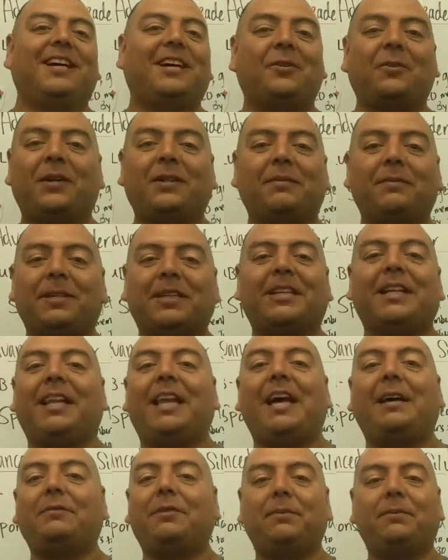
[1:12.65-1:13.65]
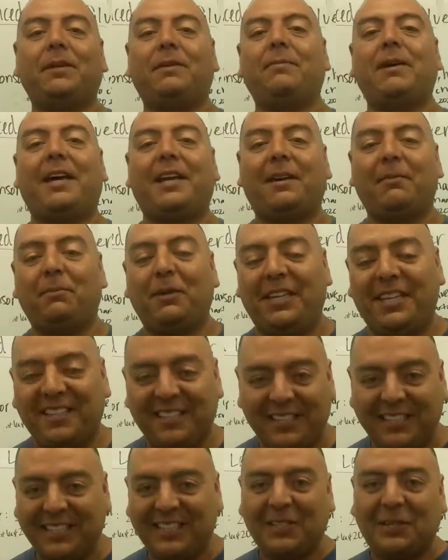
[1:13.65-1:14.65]
I don't want them to collapse and be mad at me,
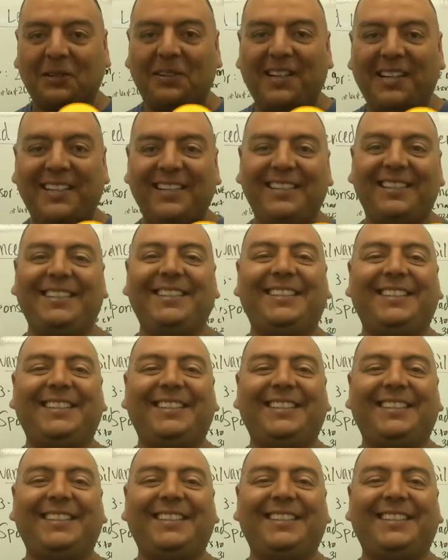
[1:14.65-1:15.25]
right?